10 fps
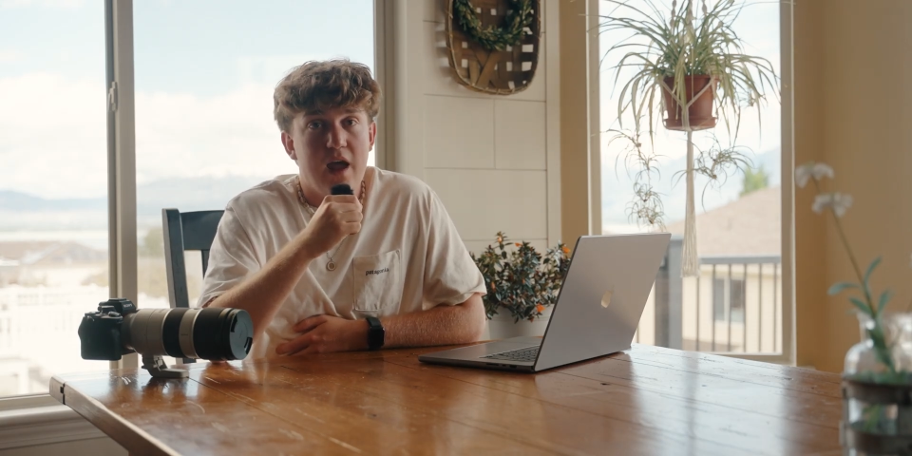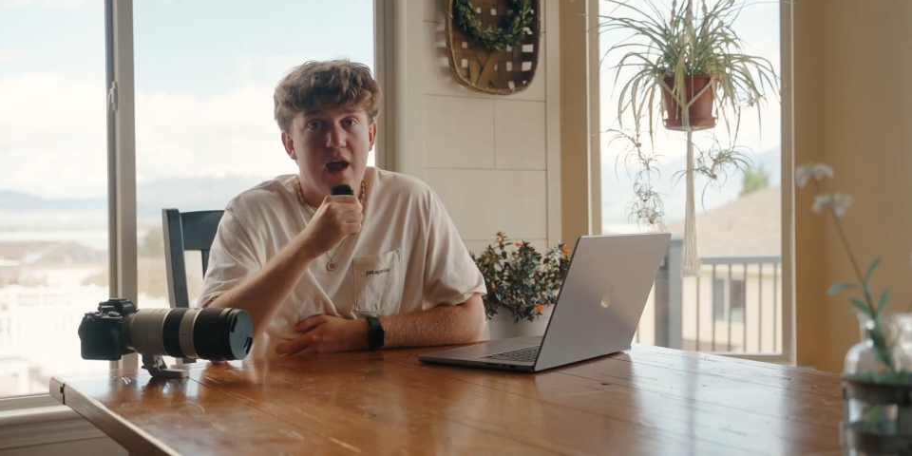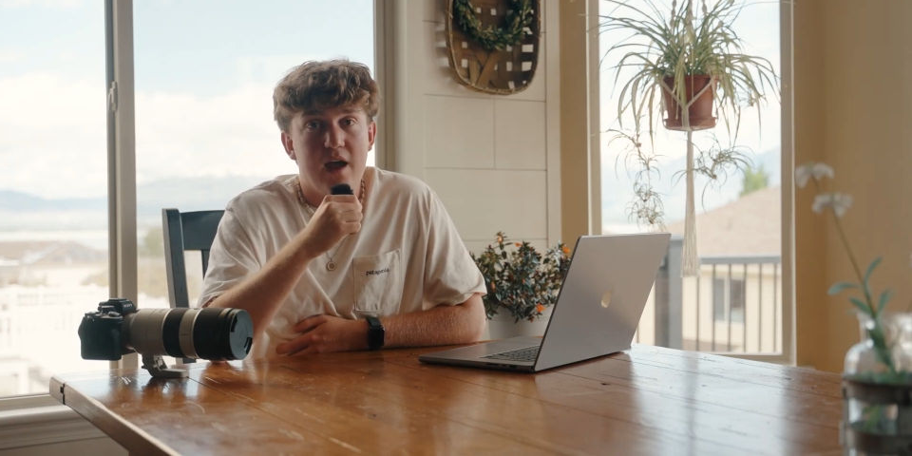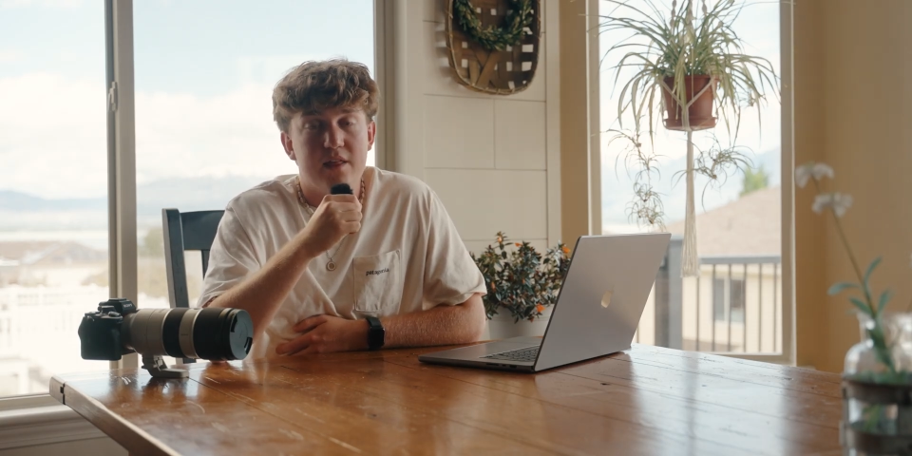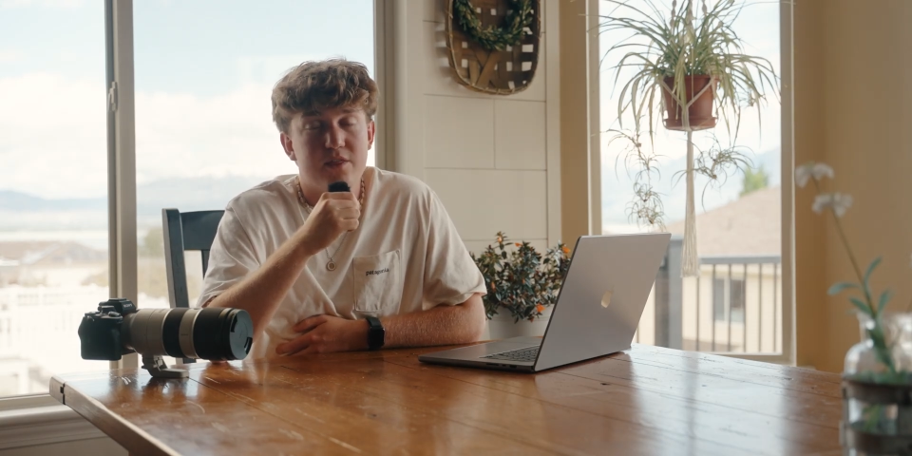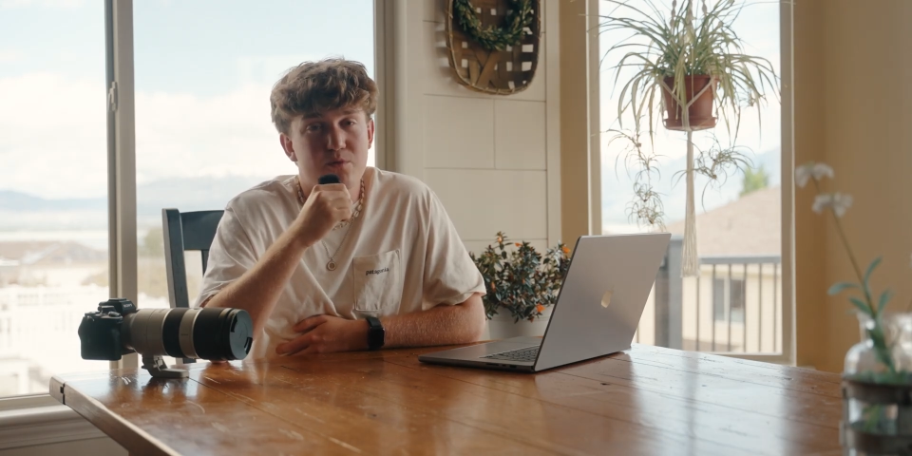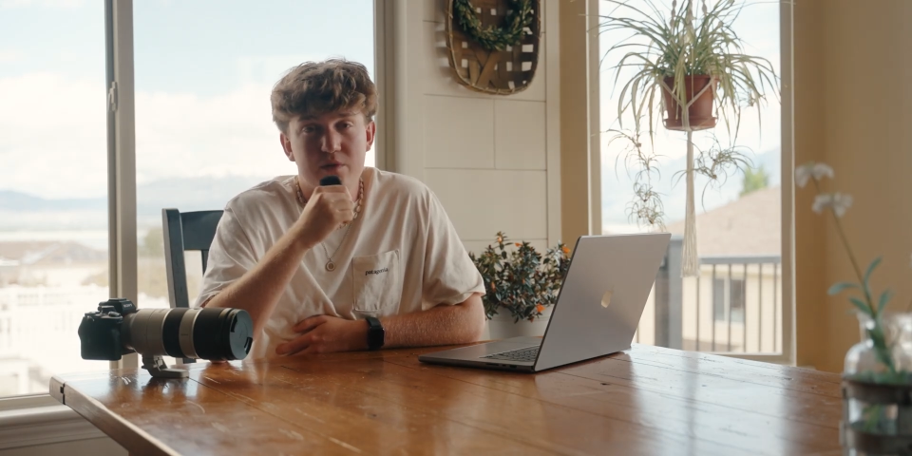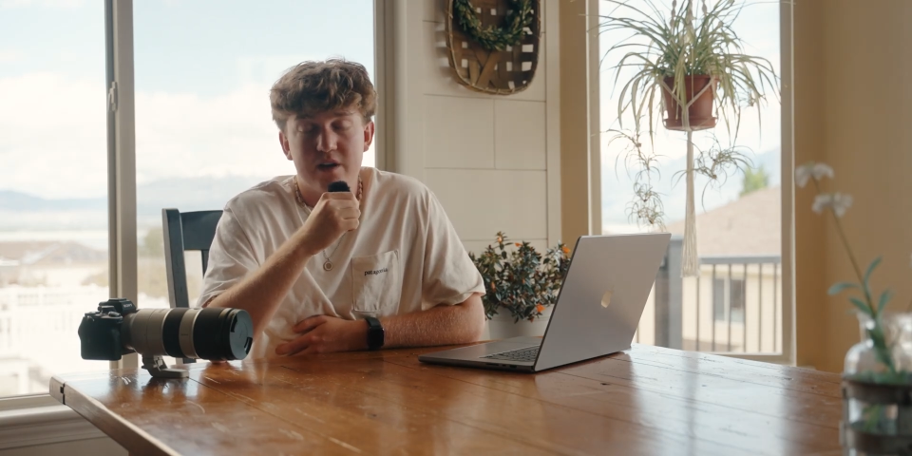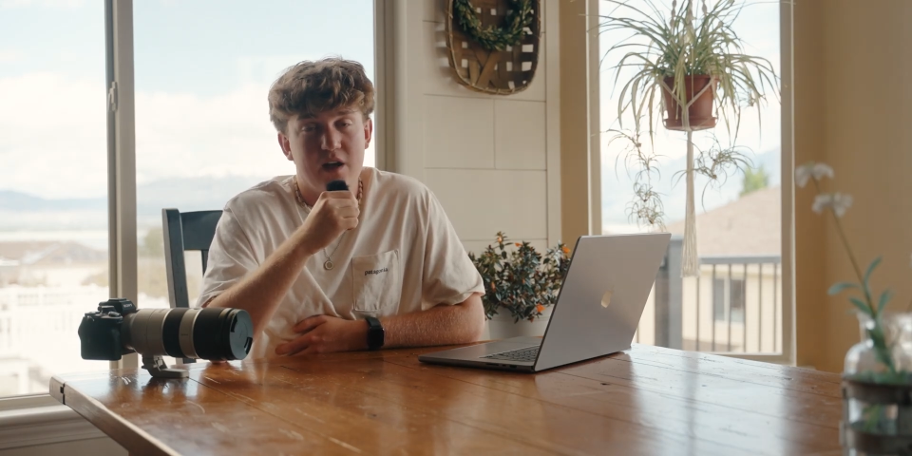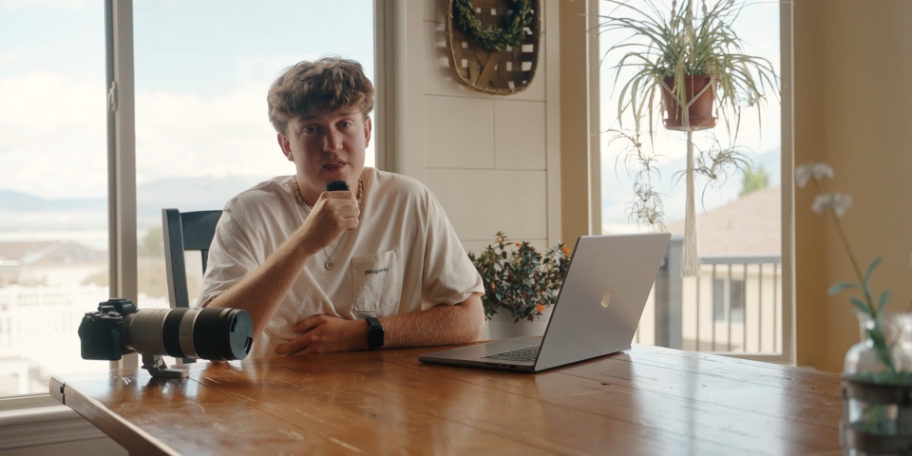and they're
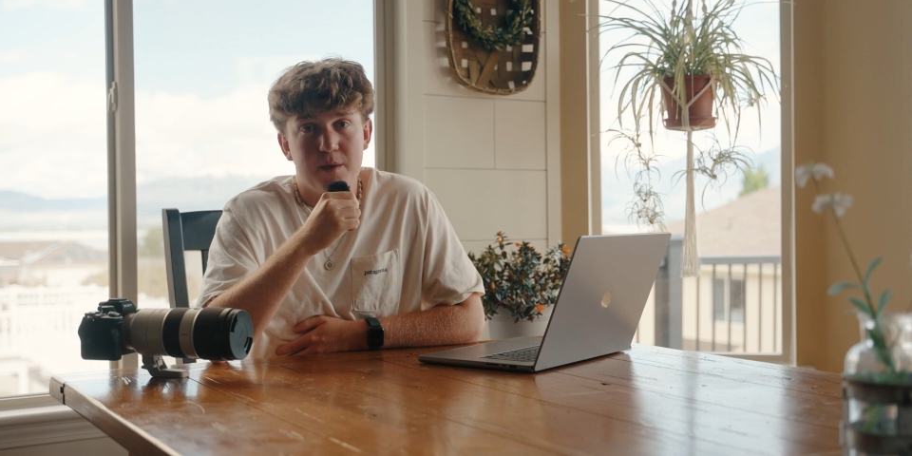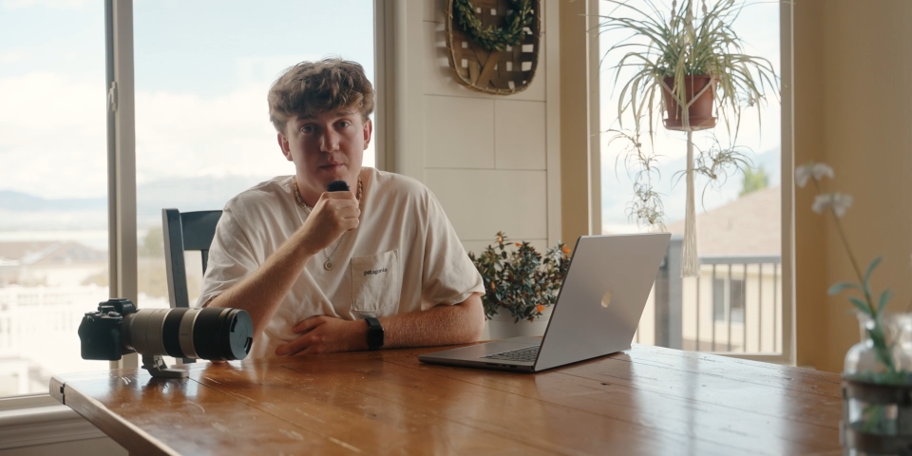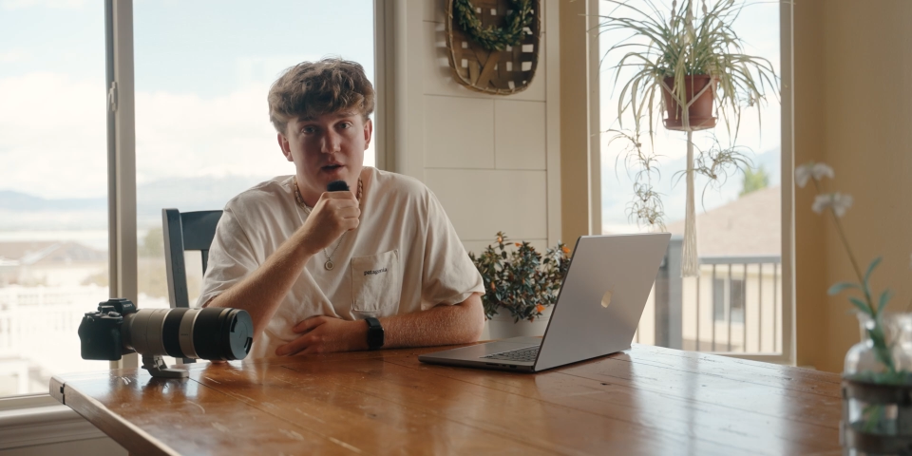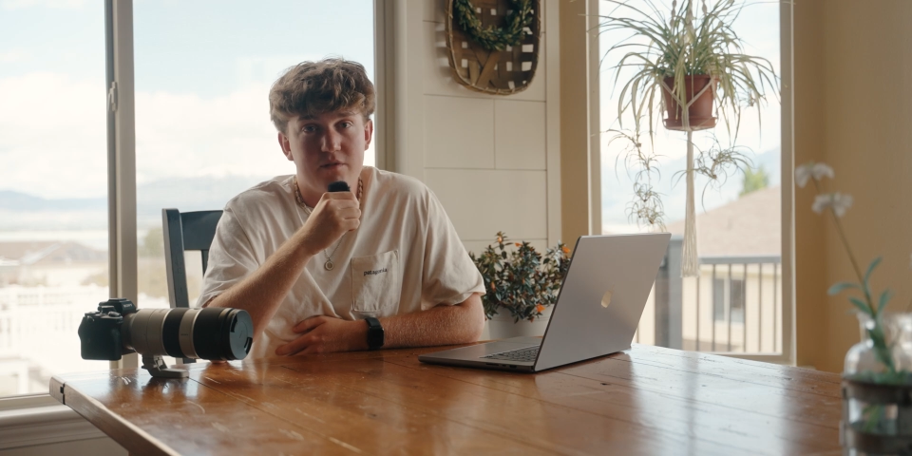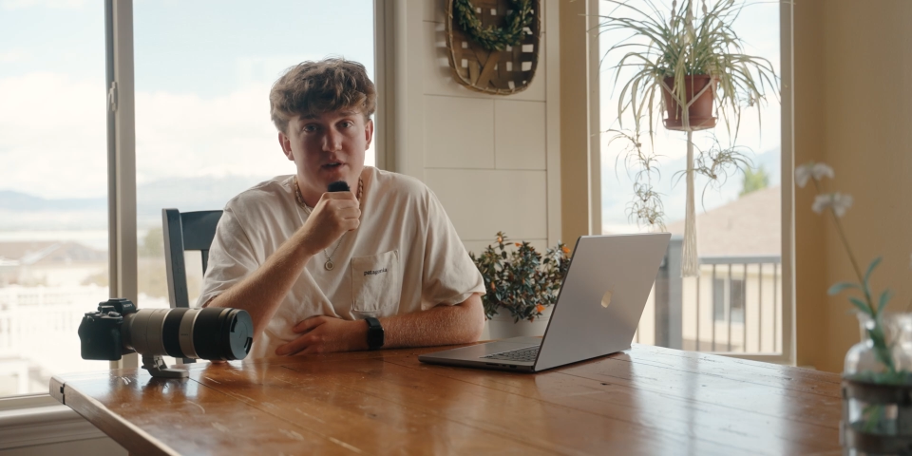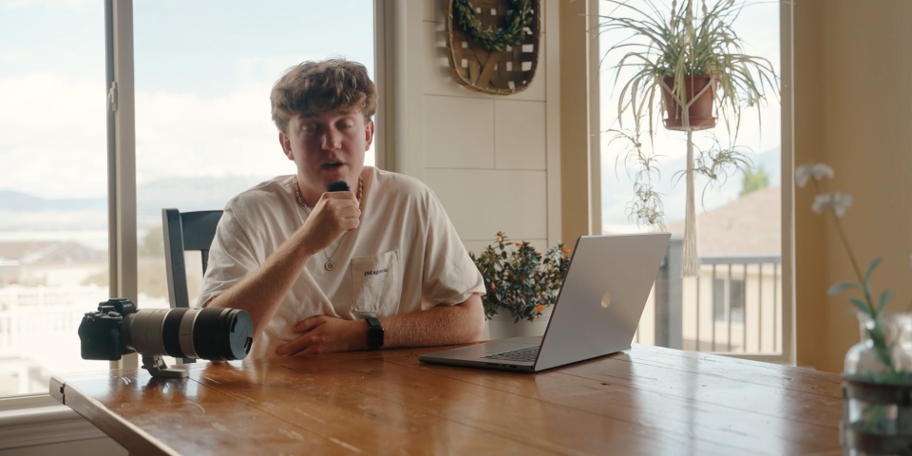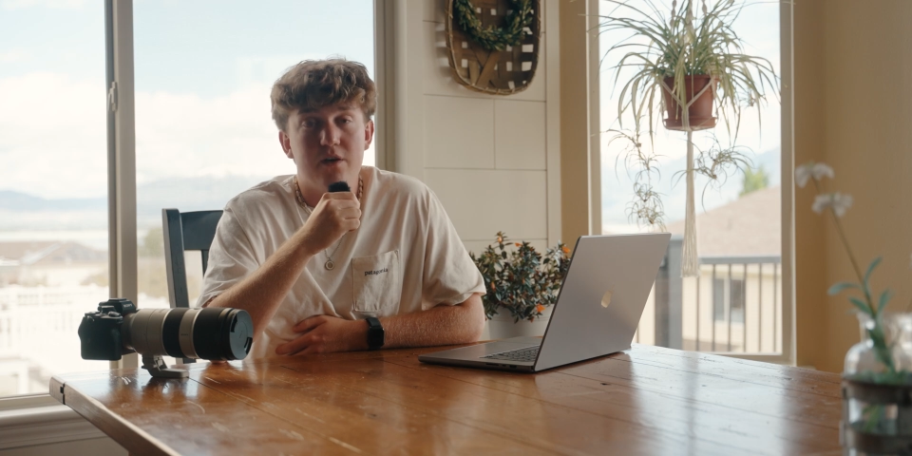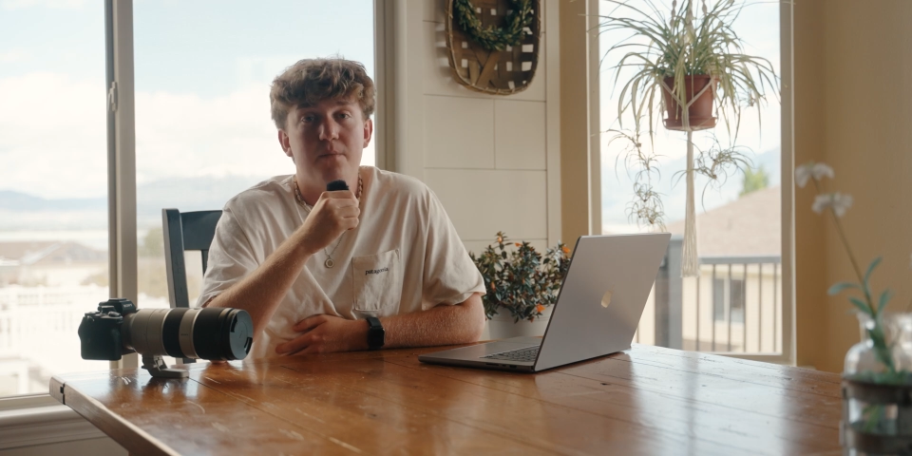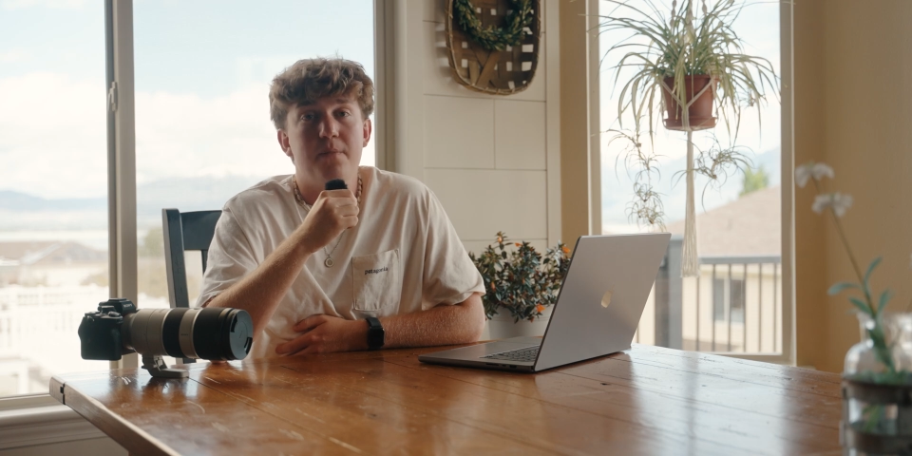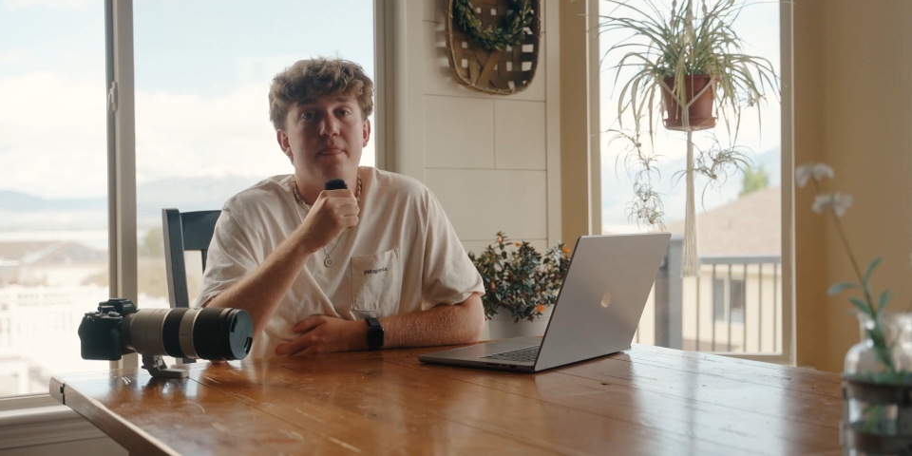really not that big of a deal.